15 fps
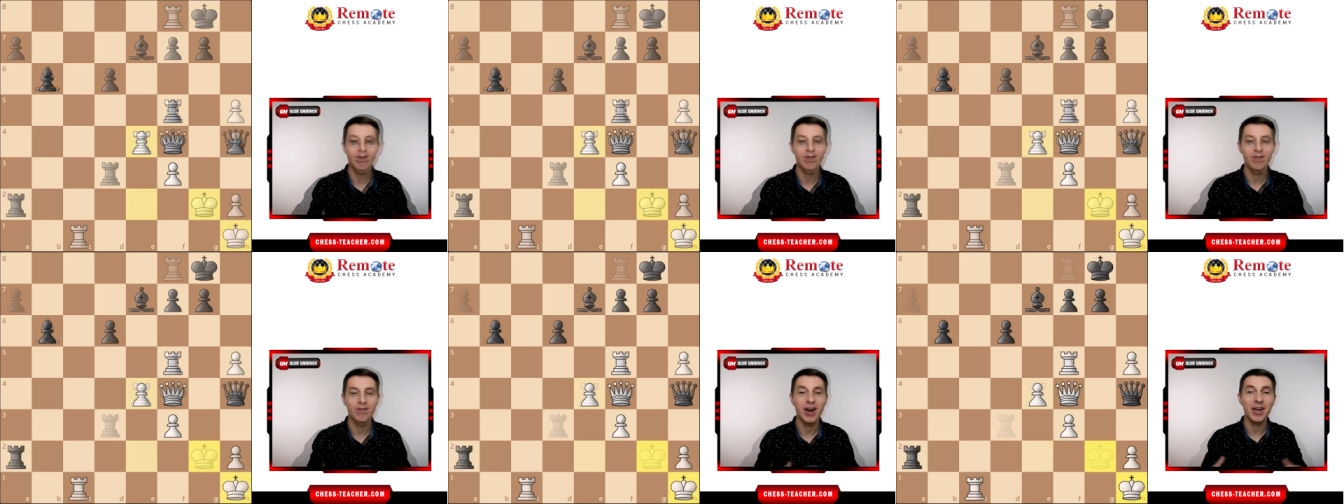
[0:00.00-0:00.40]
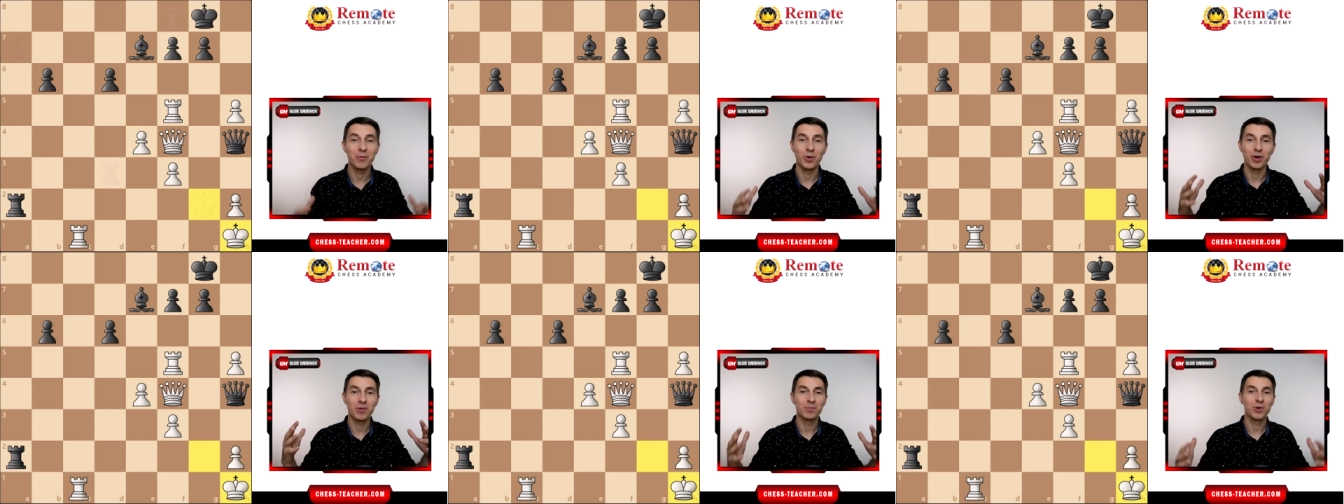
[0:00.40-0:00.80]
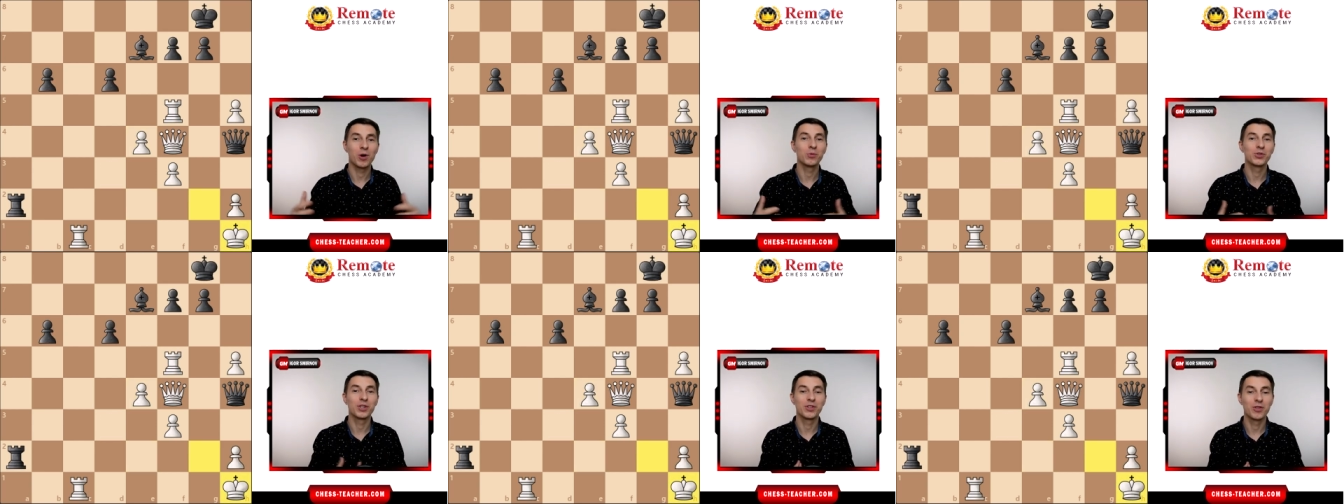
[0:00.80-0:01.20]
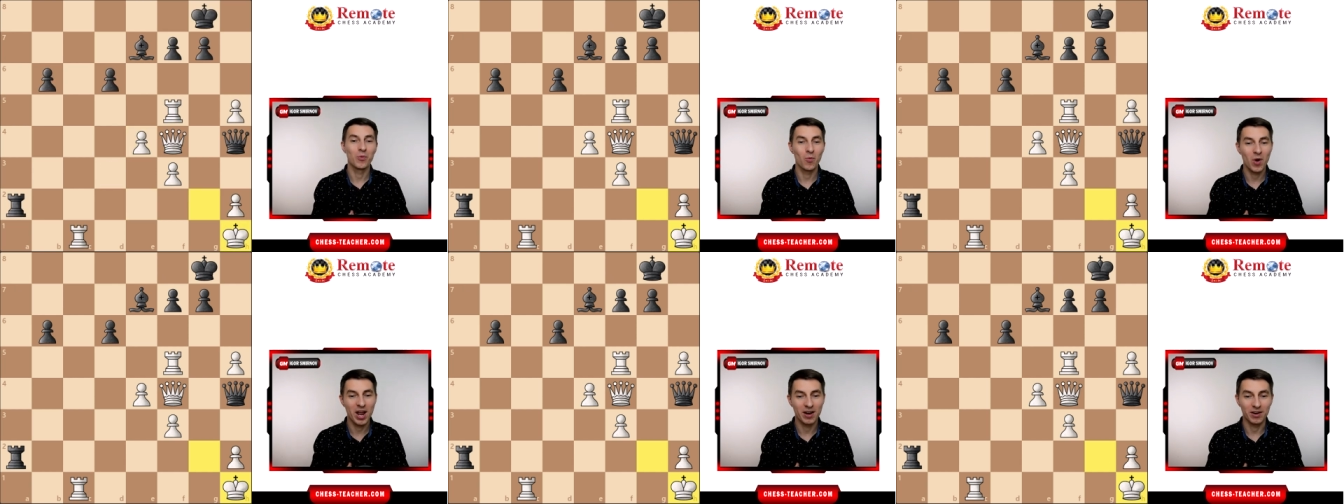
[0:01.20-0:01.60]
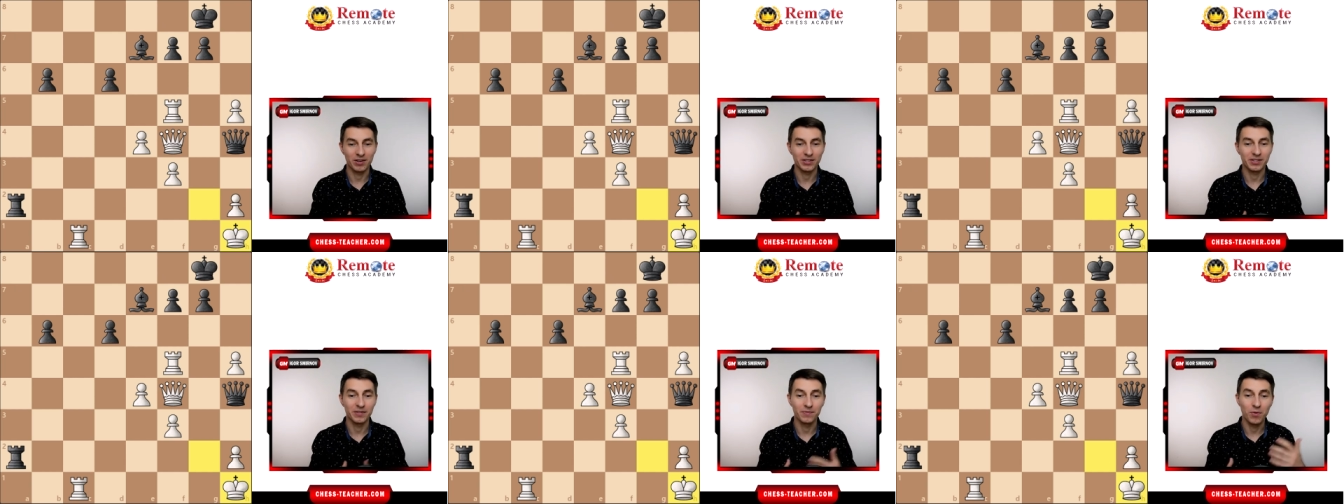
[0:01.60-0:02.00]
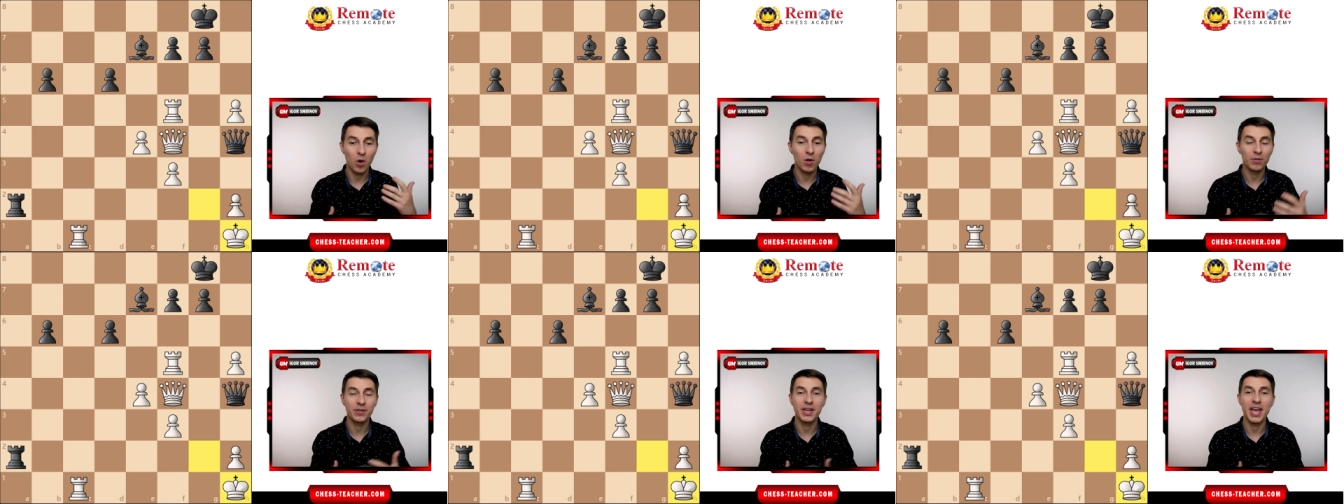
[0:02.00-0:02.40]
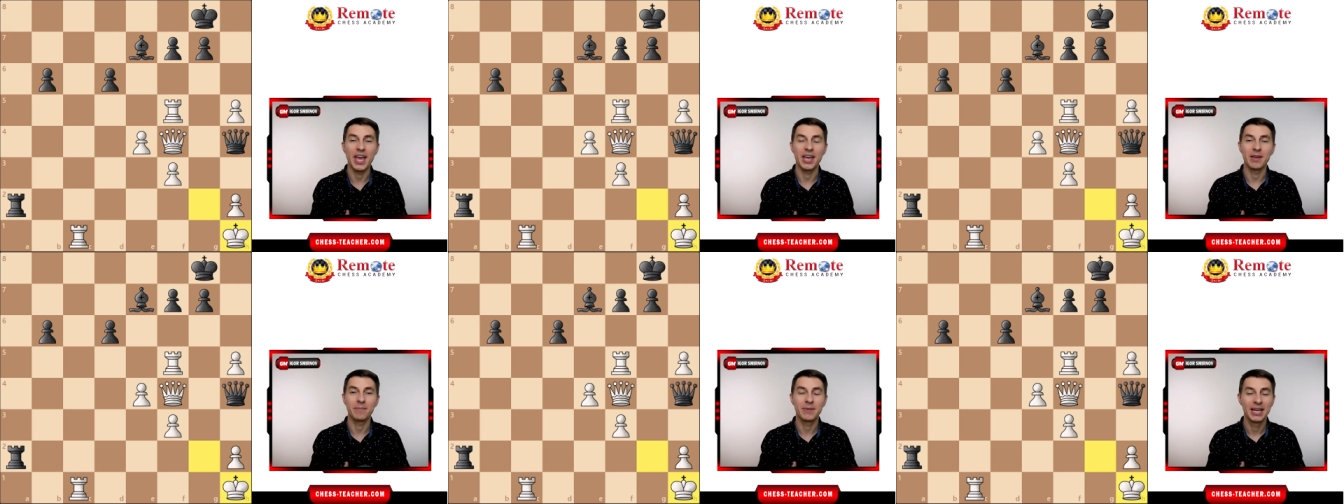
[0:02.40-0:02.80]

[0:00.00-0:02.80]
Alright, we're approaching the winners, the fourth game,